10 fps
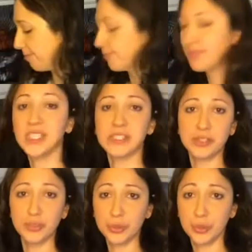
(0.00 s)
this
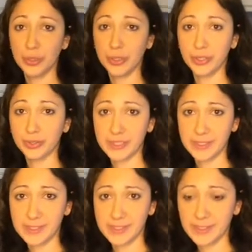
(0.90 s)
tutorial
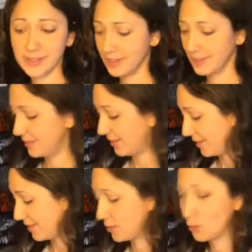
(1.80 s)
since this
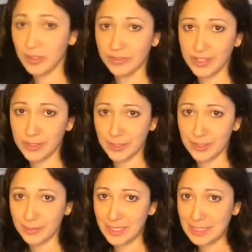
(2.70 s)
is one of his
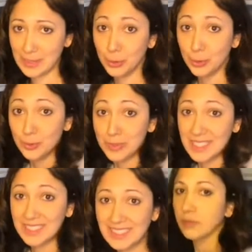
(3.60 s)
recipes. Oops.
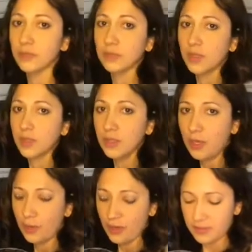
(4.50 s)

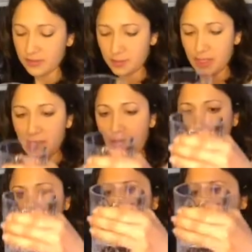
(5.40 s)
Okay, this is my
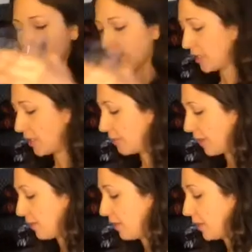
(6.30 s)
last half cup. I
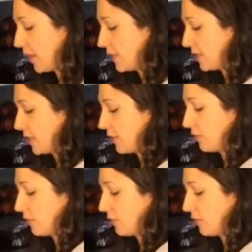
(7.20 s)
think I did